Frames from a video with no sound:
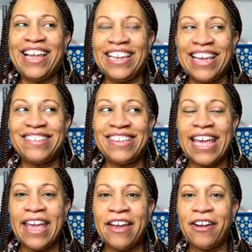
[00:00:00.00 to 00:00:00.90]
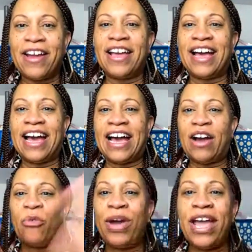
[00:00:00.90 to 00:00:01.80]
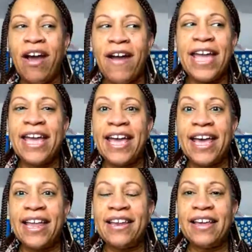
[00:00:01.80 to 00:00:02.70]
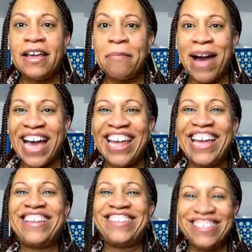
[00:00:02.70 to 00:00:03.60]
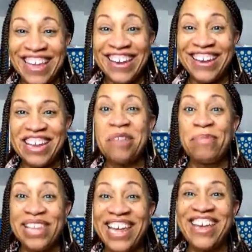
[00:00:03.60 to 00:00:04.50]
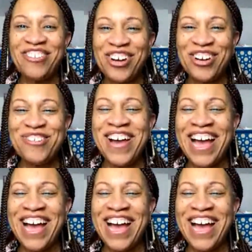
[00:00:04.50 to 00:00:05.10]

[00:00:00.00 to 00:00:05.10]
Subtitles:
let's see here. We are in my extended bling room.